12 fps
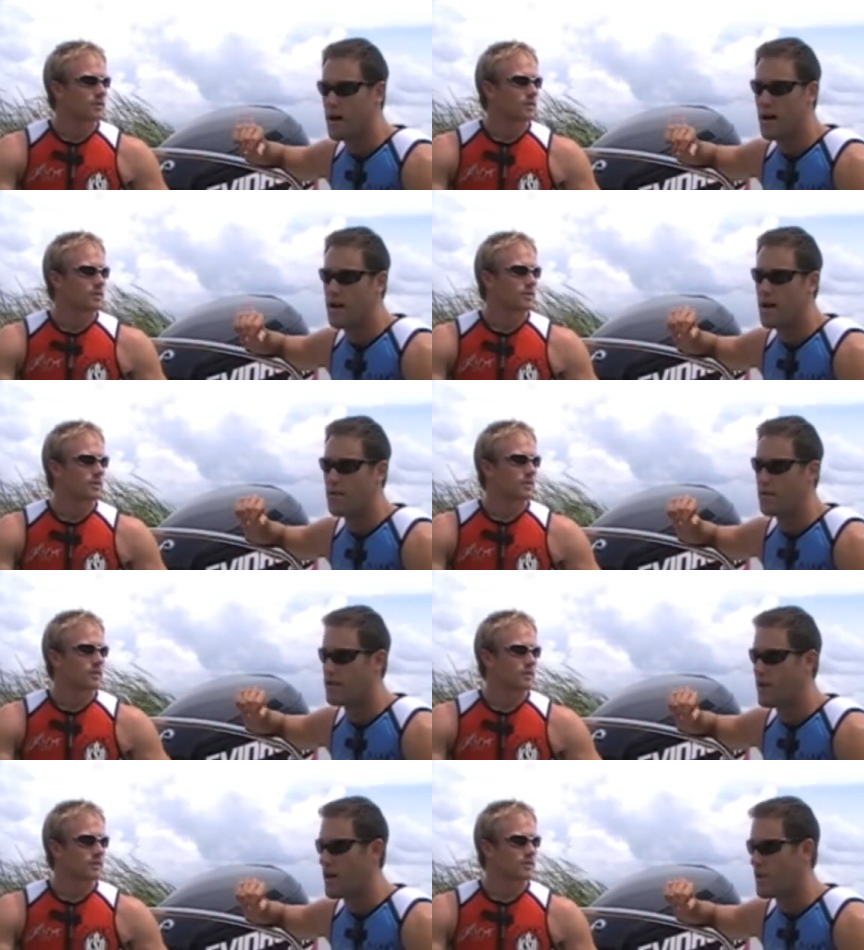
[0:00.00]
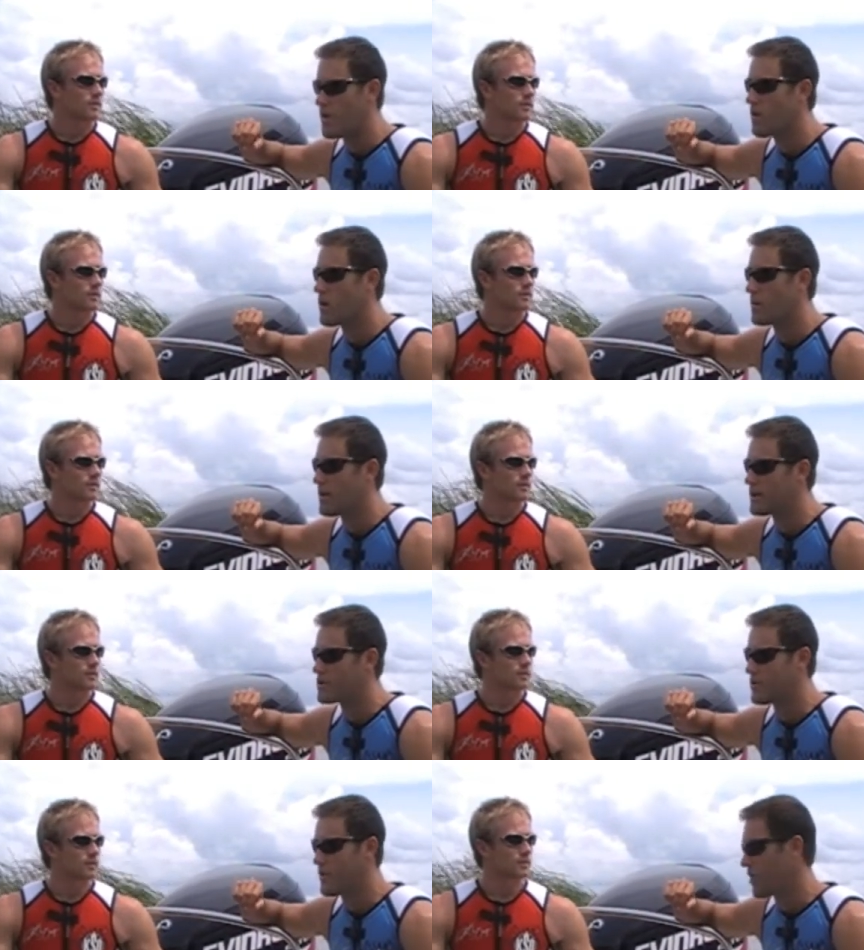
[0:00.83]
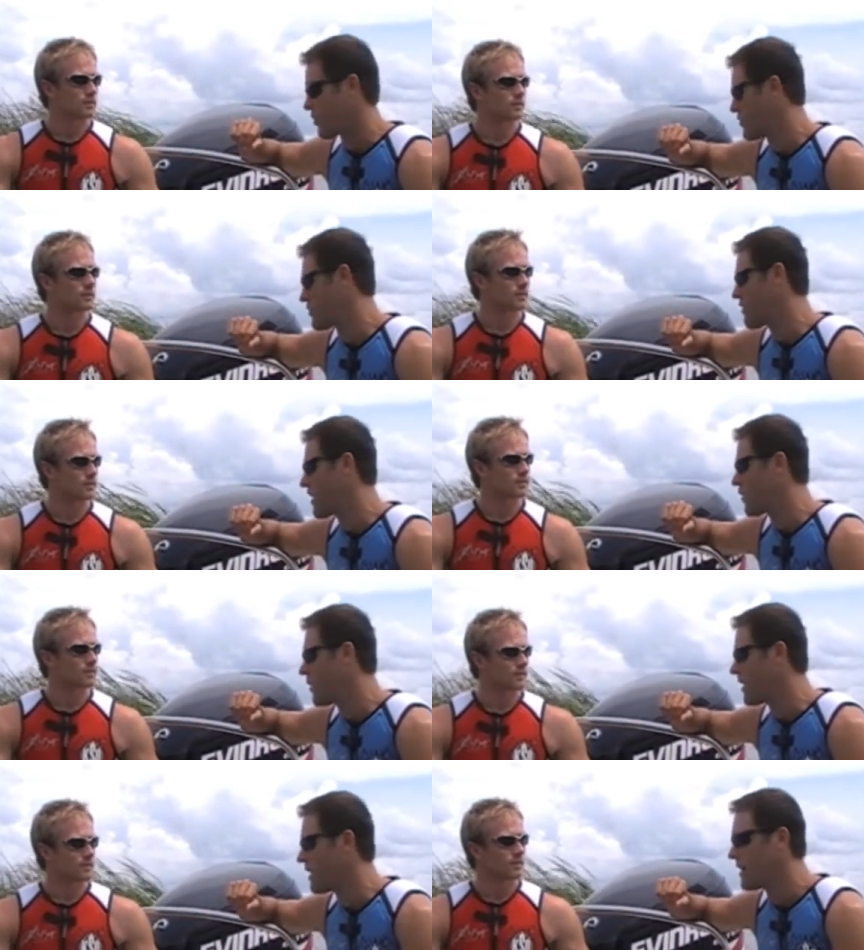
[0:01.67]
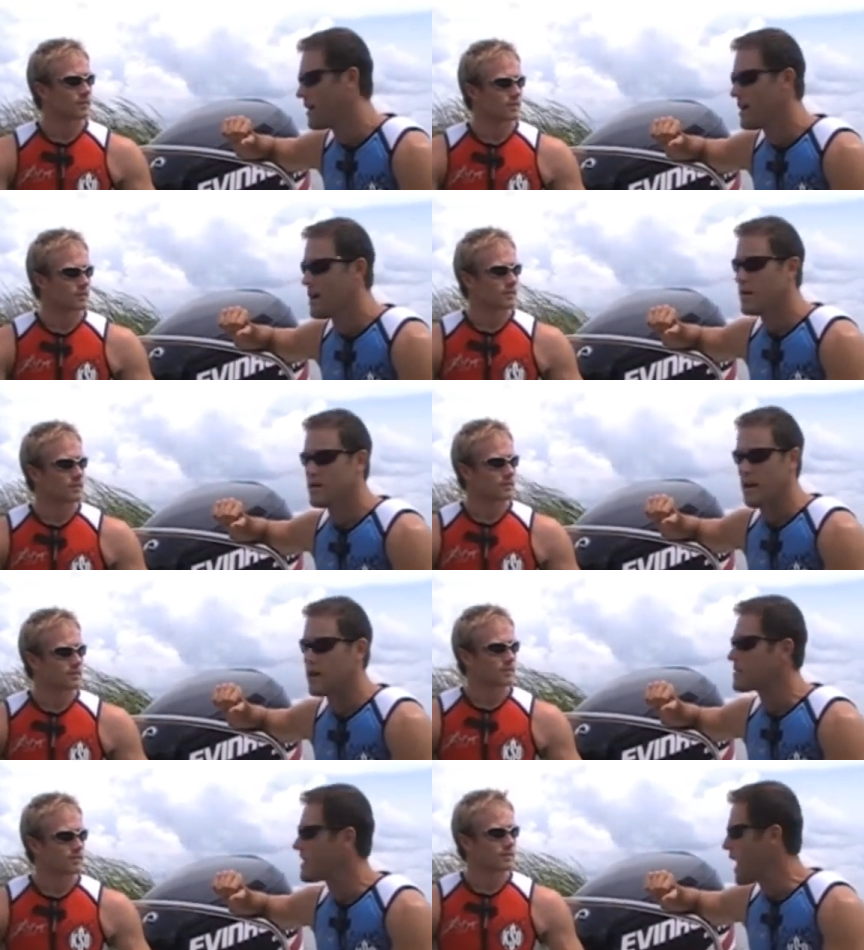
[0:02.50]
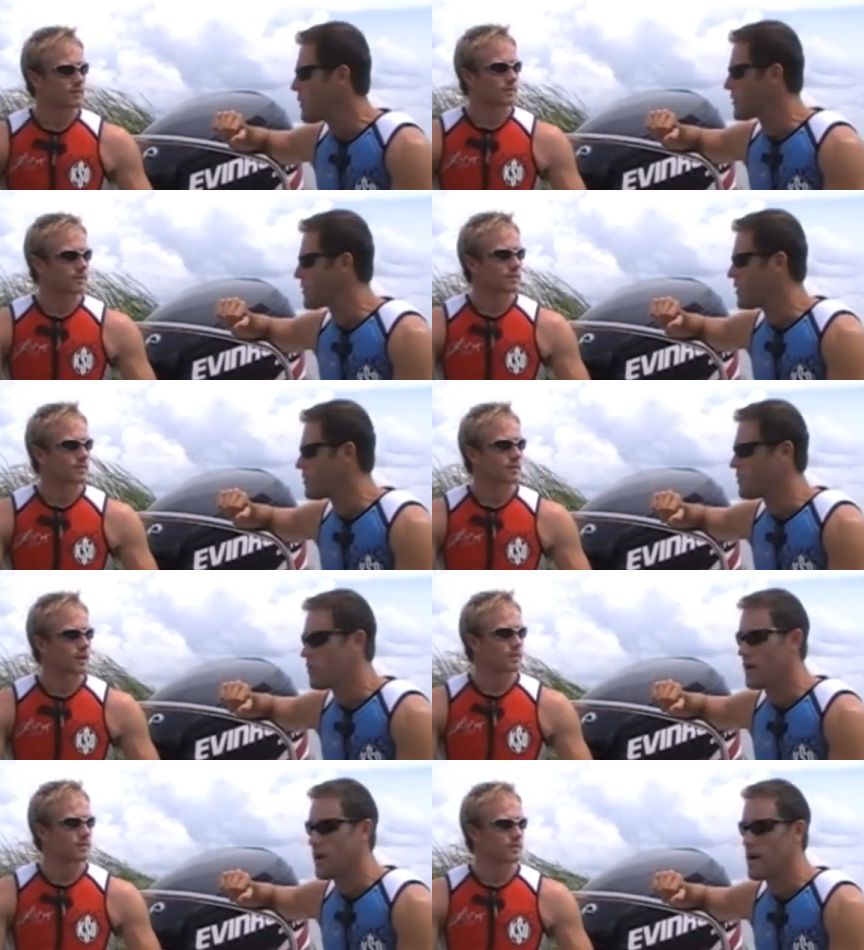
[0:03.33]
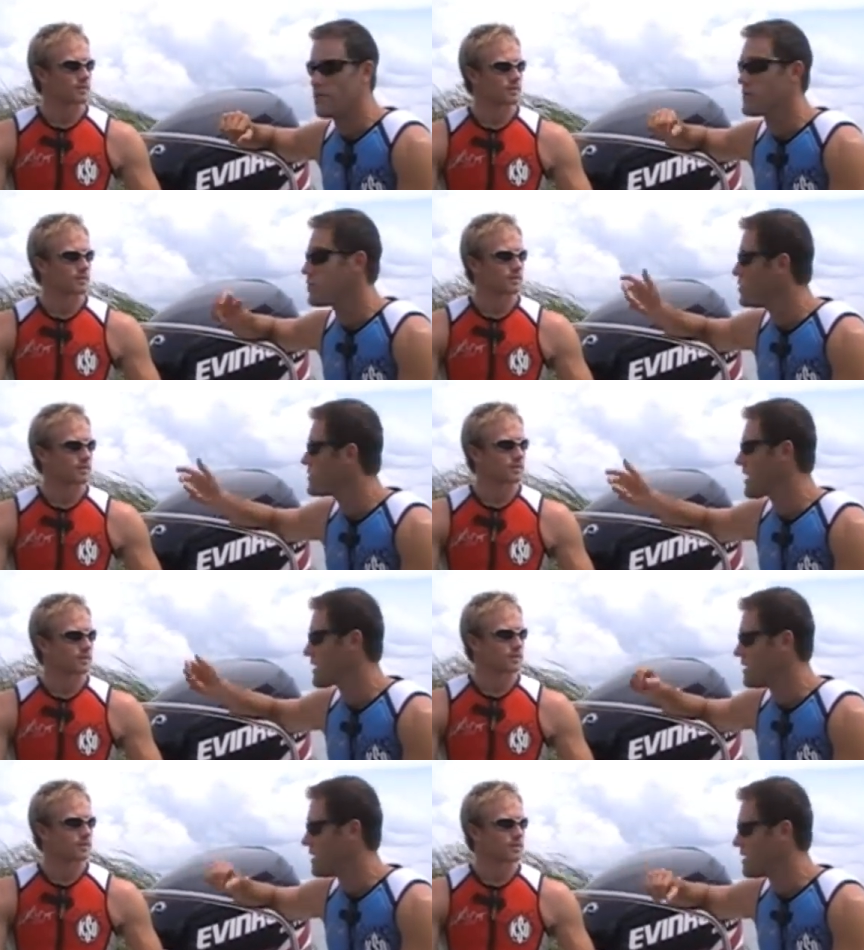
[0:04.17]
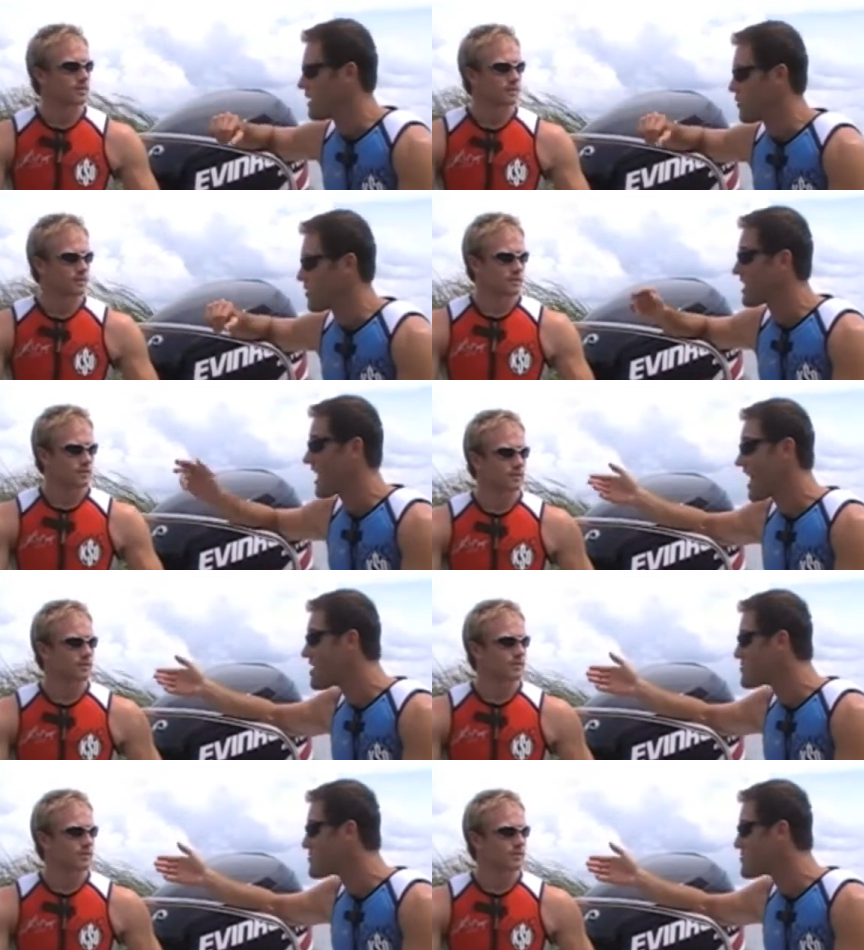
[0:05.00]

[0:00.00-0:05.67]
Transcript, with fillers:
Speaker 1: Bye, have a good day. We want to make sure they learn the right way take your time with them. We have some new technique, and we're going to